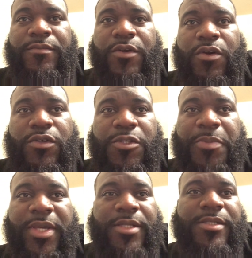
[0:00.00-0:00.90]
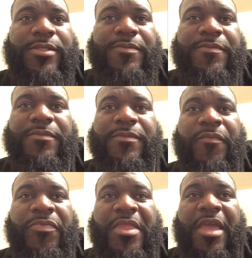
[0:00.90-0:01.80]
Earl Spence,
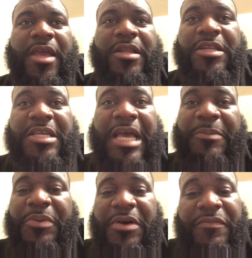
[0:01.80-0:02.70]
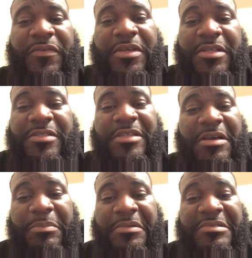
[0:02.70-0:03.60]
look at how puffy his
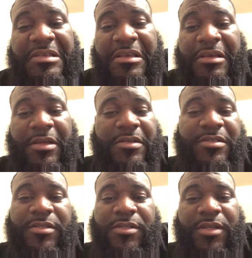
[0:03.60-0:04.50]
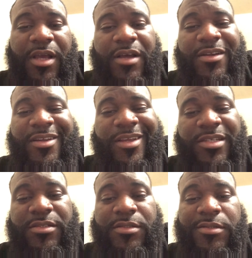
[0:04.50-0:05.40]
nipples is and all that
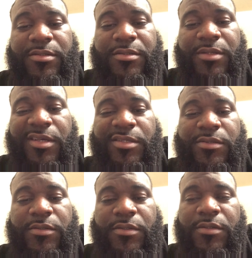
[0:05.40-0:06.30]
extra.